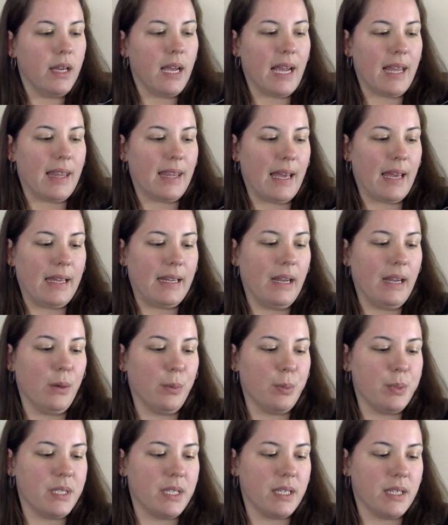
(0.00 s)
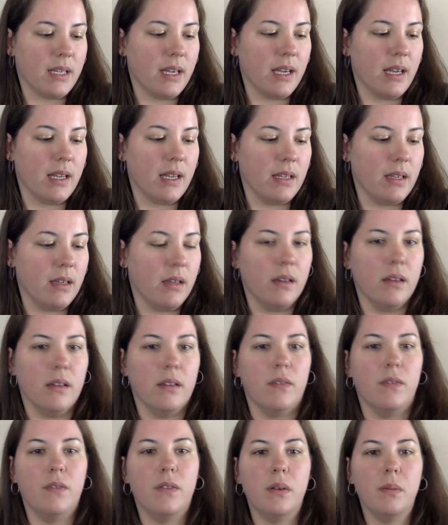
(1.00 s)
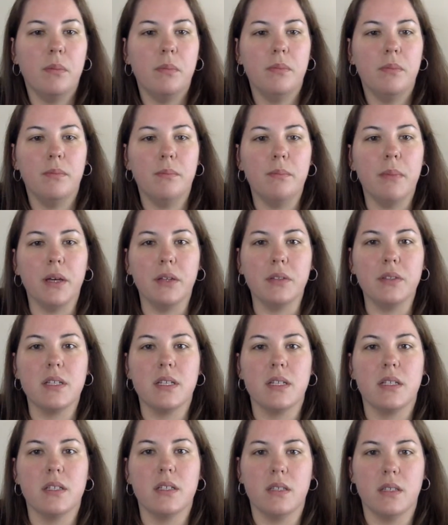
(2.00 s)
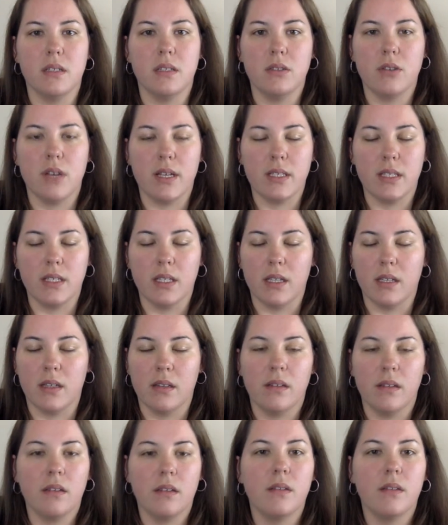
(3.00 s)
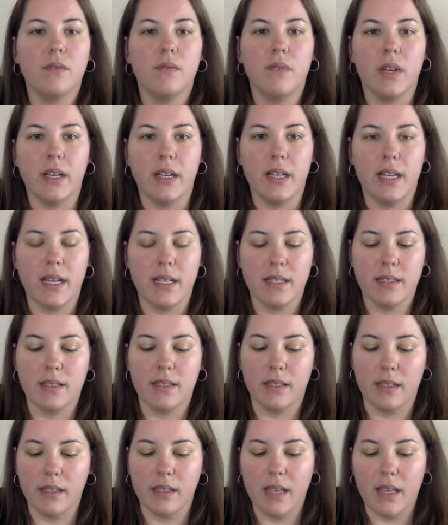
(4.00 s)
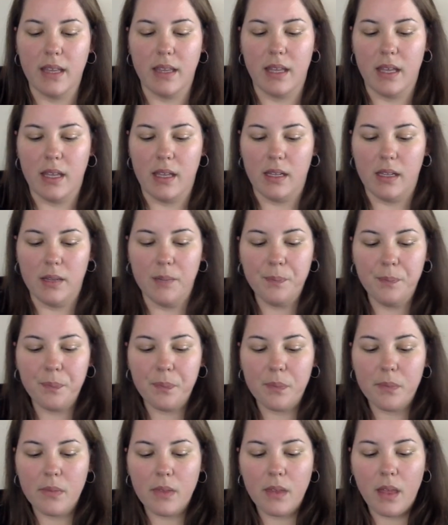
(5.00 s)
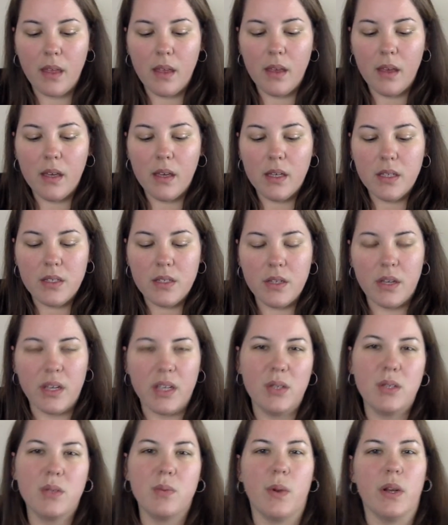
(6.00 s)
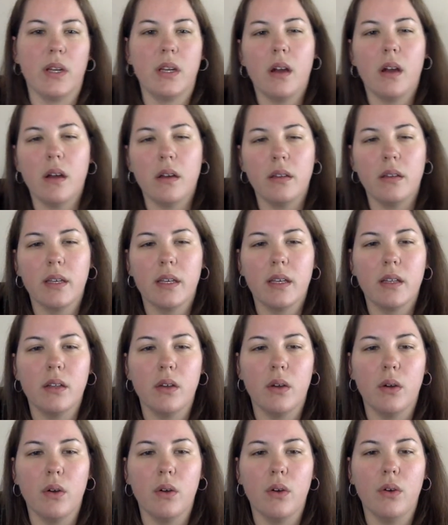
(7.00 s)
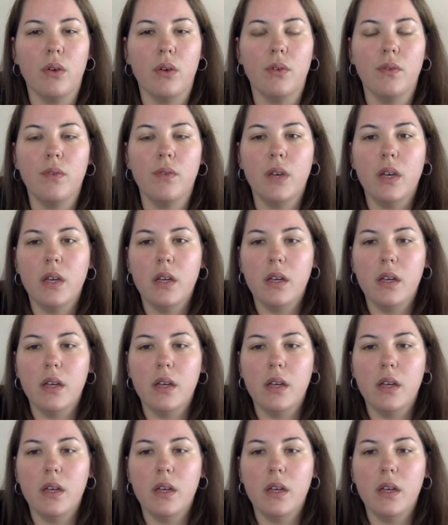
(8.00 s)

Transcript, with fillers: and that helps it kind of melt into the dressing very nicely and then so I use one garlic clove